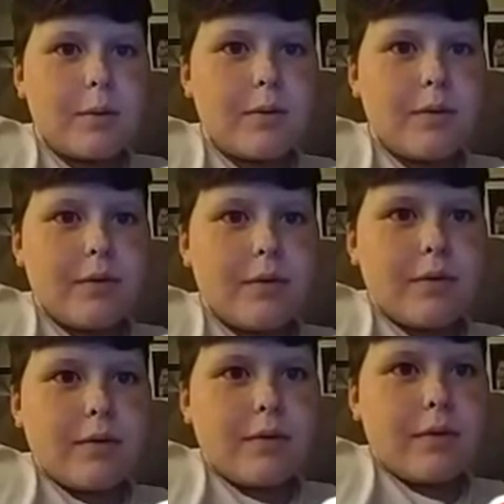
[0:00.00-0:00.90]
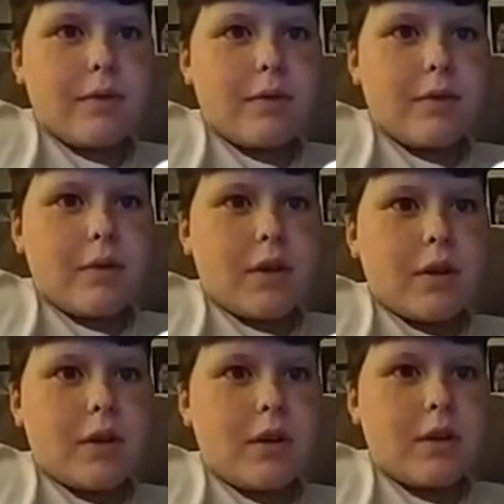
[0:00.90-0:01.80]

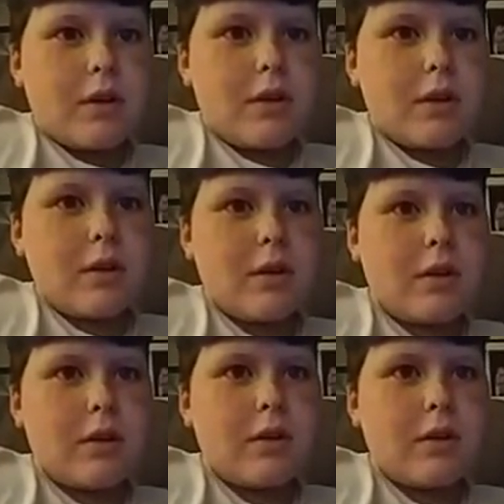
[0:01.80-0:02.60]
Nothing is said.